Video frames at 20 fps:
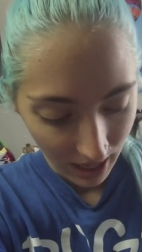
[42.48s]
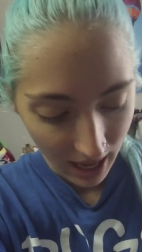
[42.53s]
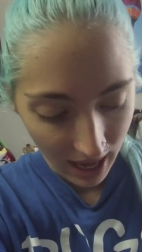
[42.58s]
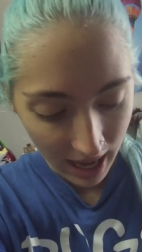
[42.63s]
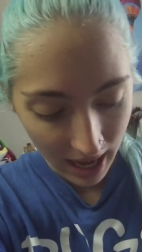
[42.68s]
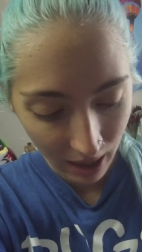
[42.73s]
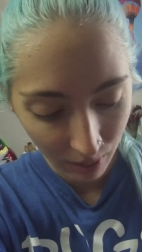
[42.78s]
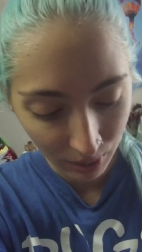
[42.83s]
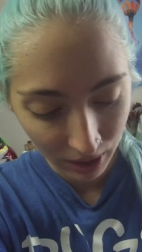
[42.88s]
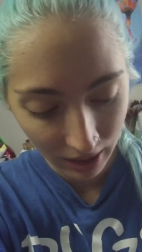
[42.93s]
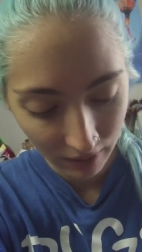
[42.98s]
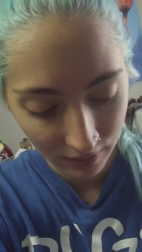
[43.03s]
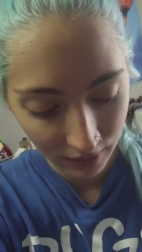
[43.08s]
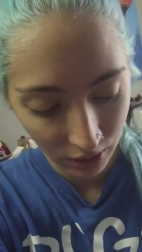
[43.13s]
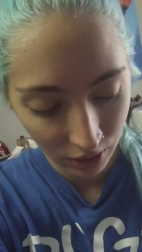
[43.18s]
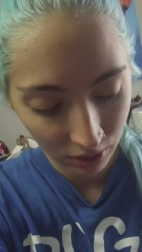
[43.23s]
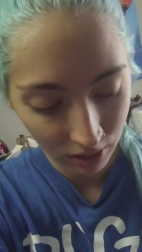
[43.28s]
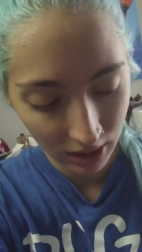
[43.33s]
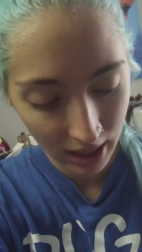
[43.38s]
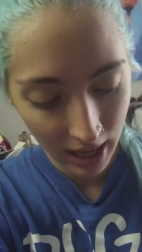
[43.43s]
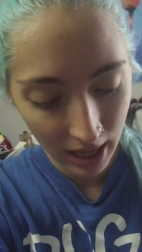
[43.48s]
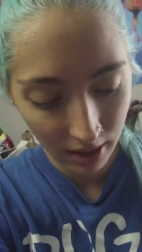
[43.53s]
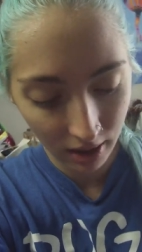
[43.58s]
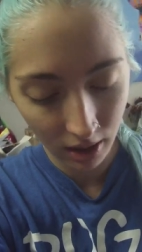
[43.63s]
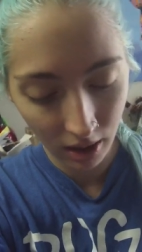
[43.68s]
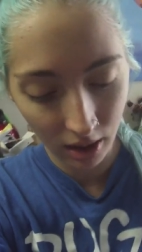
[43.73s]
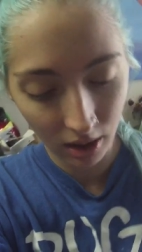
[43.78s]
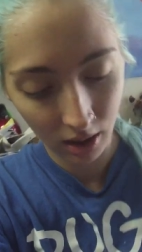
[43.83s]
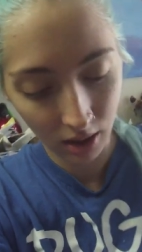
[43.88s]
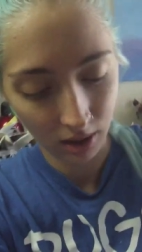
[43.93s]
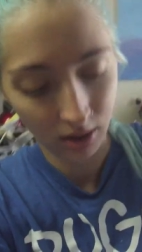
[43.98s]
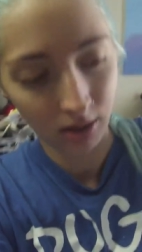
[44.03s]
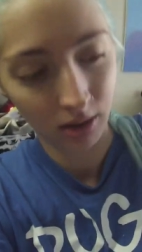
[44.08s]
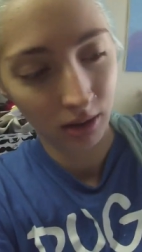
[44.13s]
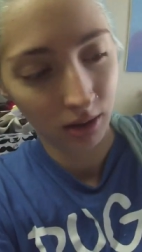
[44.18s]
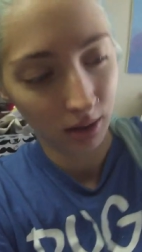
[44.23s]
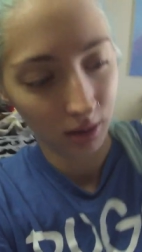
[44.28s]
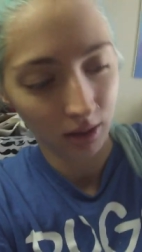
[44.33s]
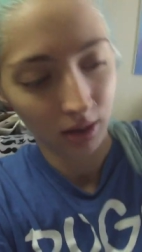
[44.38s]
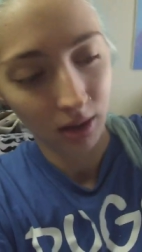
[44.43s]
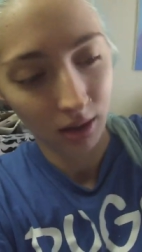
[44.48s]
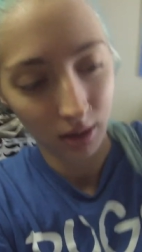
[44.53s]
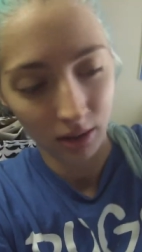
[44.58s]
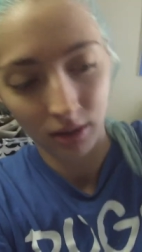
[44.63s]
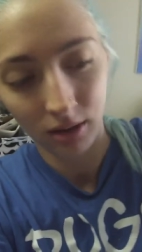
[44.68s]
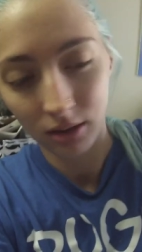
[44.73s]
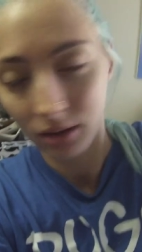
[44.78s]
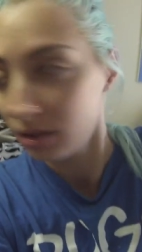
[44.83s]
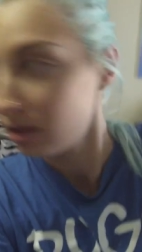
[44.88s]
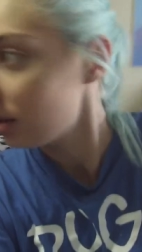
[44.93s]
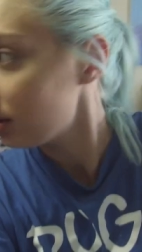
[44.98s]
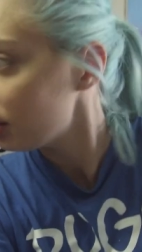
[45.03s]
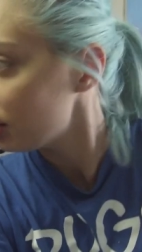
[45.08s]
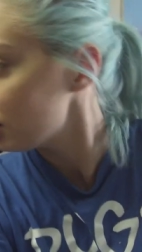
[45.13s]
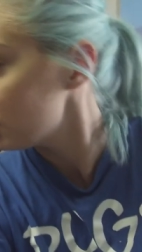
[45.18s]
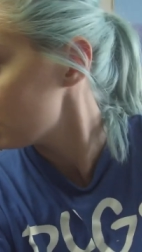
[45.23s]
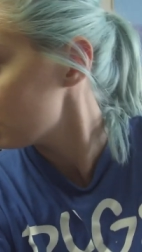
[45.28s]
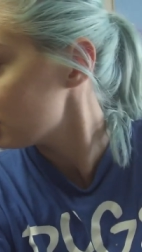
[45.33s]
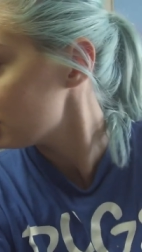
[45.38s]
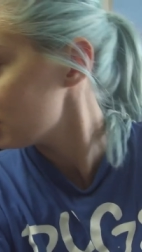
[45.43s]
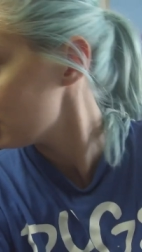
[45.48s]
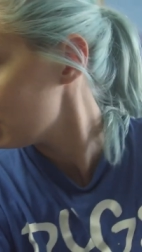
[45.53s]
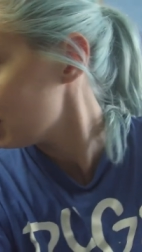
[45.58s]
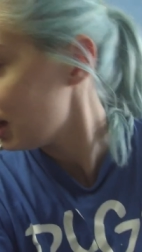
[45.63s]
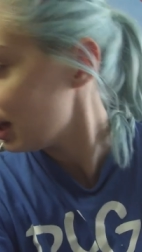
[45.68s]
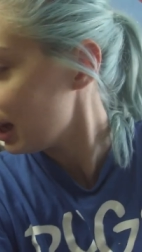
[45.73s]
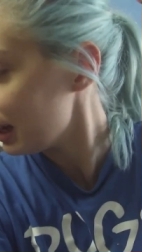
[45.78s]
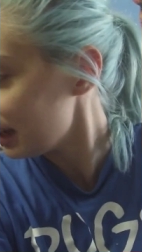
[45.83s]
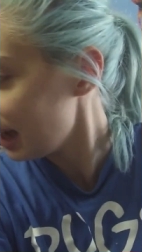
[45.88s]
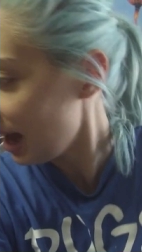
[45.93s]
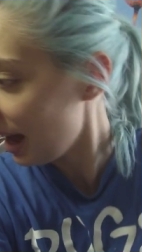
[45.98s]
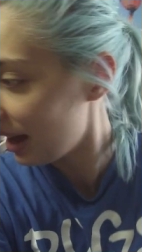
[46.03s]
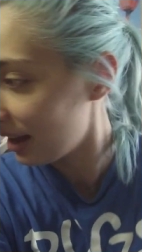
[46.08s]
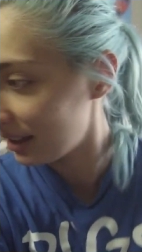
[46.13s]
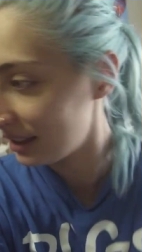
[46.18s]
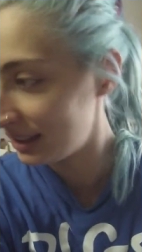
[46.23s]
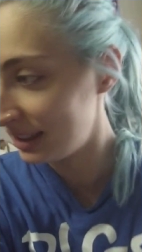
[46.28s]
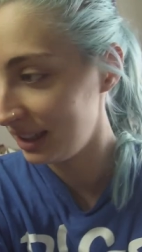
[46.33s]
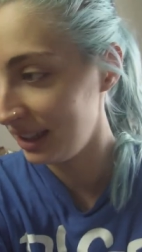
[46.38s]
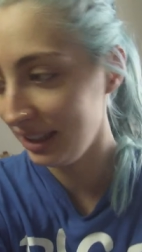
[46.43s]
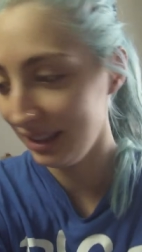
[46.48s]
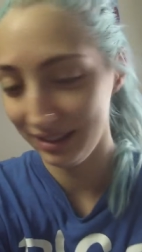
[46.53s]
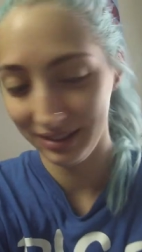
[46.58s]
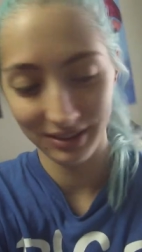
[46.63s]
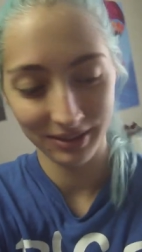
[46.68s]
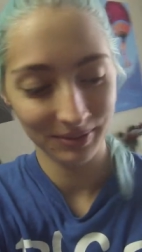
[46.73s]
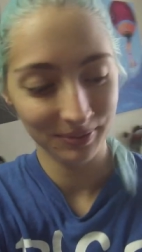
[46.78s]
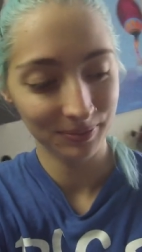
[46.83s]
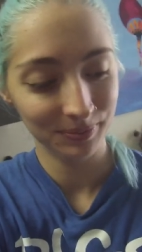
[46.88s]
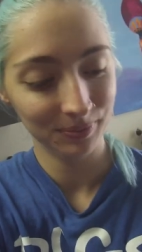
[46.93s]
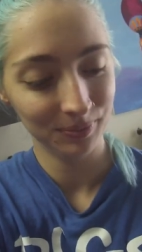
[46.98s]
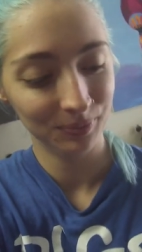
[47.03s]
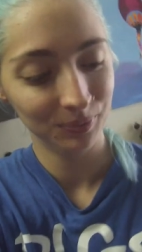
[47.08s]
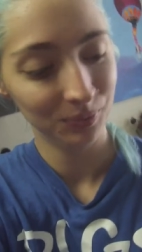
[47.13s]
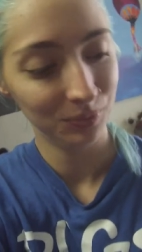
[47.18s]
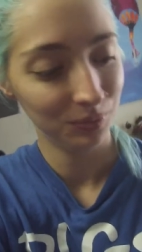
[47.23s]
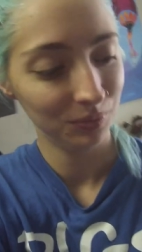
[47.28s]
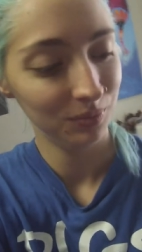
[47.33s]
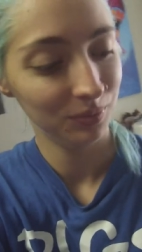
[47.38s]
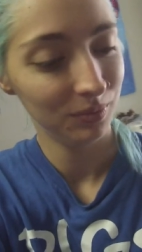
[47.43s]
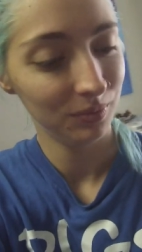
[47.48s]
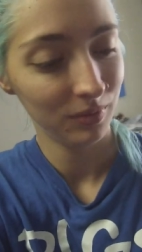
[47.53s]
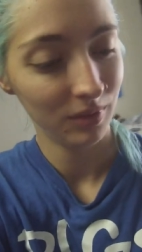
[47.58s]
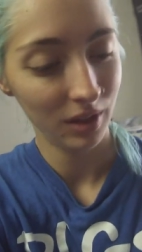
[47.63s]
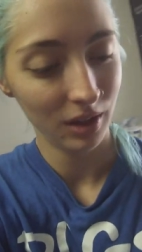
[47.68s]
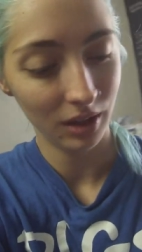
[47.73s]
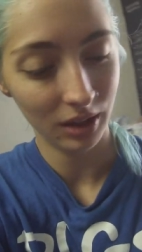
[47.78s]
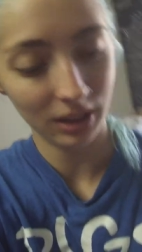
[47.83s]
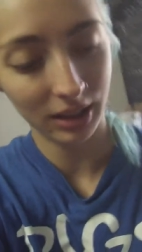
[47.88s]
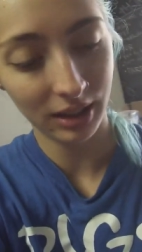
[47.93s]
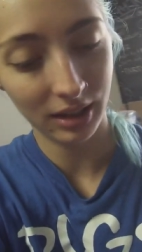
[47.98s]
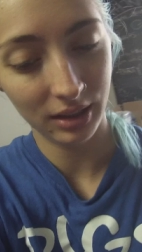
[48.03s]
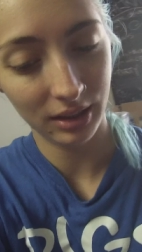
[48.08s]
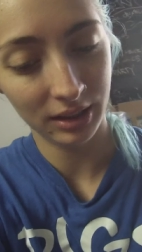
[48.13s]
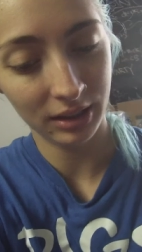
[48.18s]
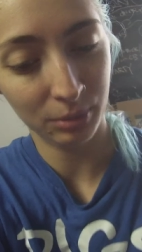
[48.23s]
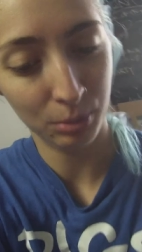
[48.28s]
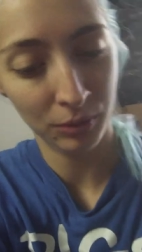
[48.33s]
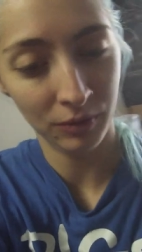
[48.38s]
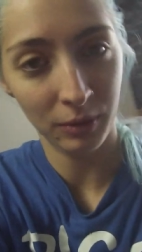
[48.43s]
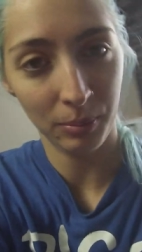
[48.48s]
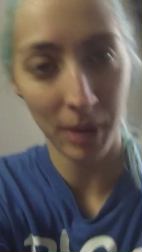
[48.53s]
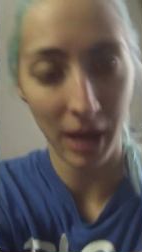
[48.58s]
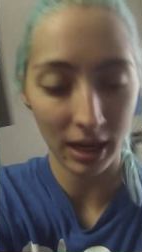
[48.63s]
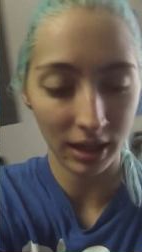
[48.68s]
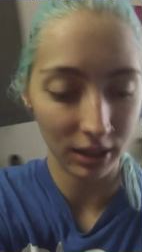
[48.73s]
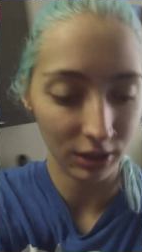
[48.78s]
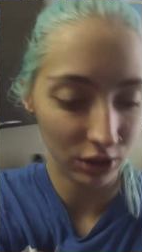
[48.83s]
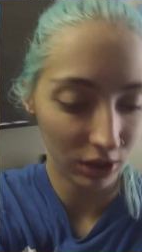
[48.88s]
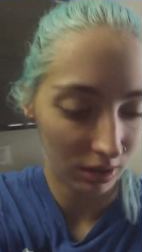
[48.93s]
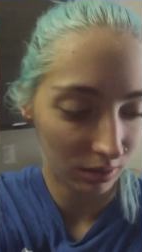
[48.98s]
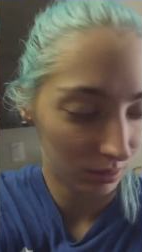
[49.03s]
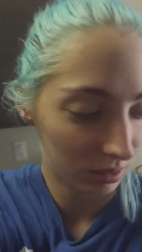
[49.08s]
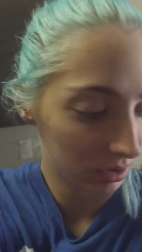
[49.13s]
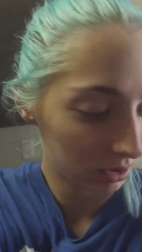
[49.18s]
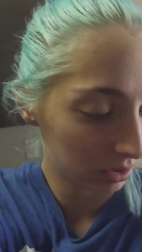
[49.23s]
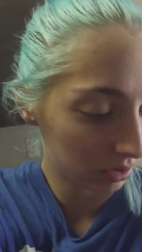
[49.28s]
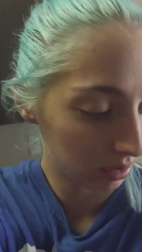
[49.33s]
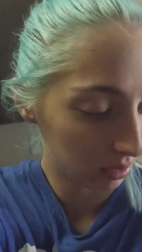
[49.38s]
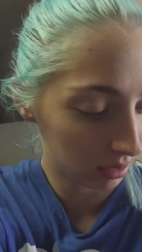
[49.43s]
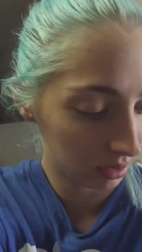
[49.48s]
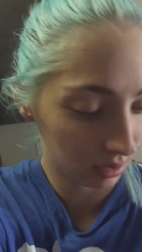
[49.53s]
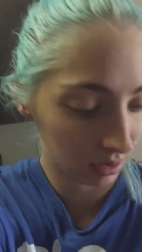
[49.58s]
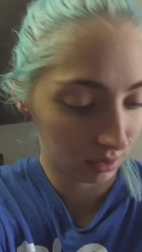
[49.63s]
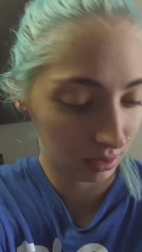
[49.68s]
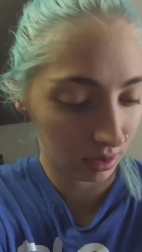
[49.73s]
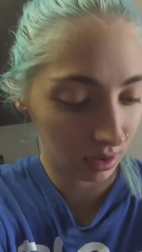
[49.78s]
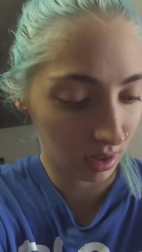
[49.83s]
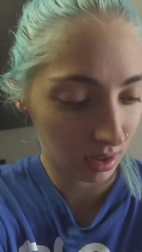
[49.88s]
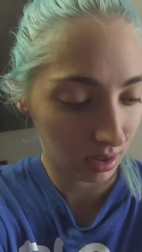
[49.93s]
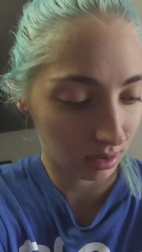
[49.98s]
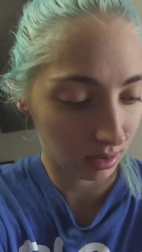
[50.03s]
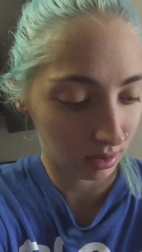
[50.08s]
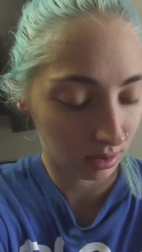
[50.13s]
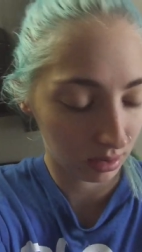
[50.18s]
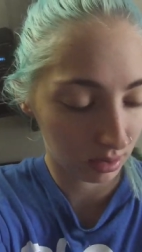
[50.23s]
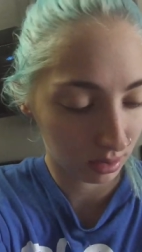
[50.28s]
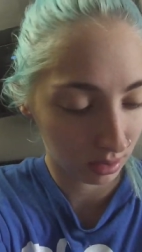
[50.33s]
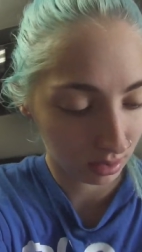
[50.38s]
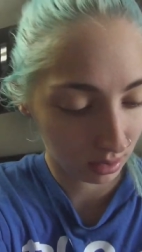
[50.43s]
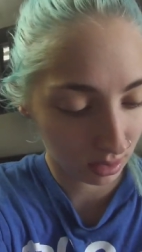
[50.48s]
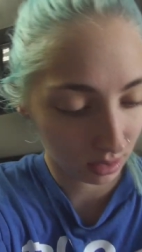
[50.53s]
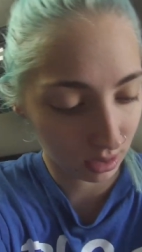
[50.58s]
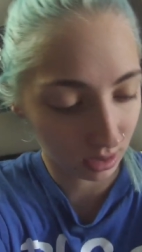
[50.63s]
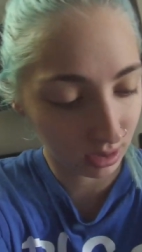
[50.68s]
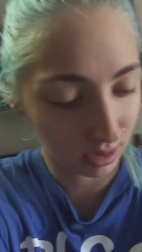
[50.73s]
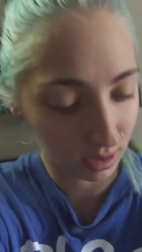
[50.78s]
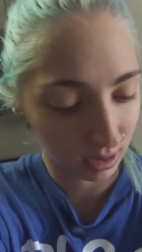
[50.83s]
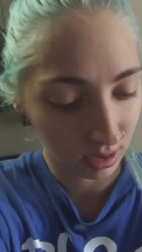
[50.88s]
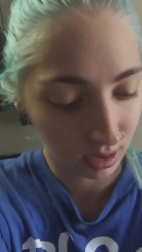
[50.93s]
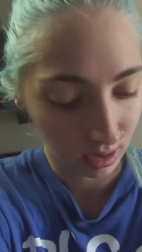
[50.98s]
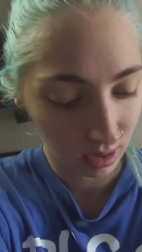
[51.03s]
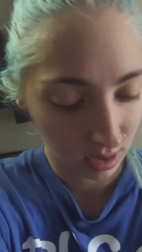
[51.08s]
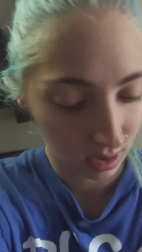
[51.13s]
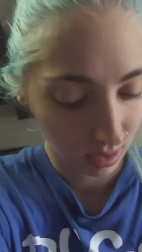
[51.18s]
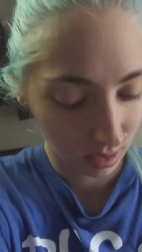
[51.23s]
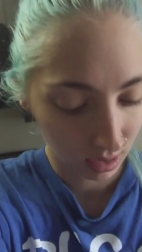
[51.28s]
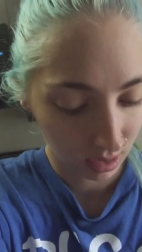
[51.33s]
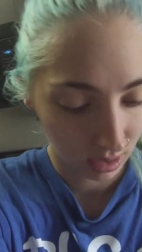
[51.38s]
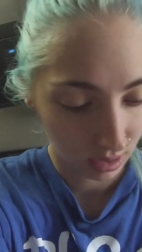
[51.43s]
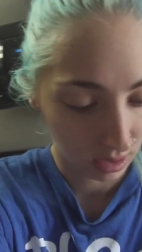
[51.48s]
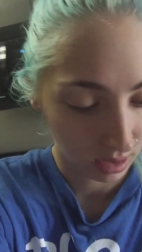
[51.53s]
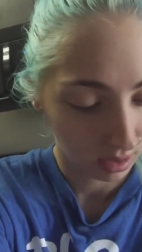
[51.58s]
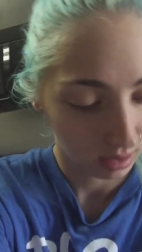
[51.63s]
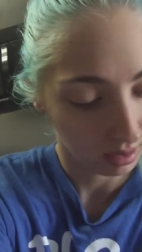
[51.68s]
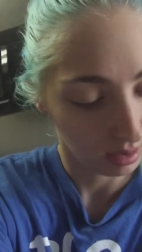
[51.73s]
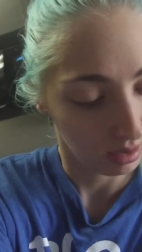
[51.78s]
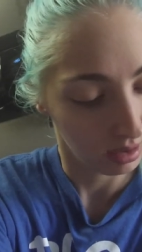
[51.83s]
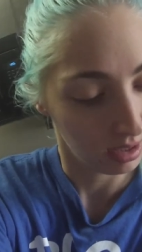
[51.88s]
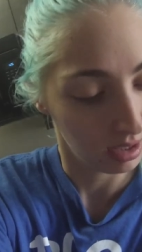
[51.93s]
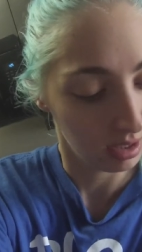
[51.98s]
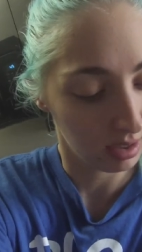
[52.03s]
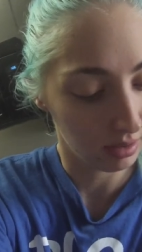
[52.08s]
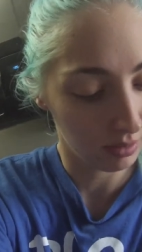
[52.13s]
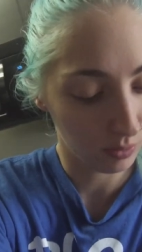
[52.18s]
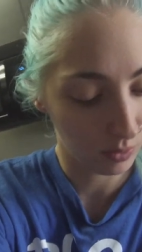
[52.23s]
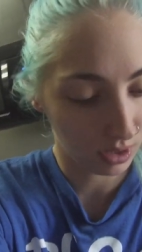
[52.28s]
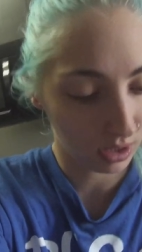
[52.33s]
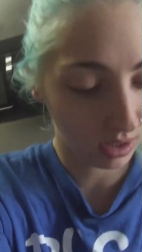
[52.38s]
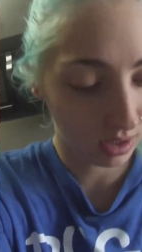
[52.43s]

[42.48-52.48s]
And we have a new letter. Here, look. Yeah, see? Hold on. Let's move the package. I don't want to show her address. Here we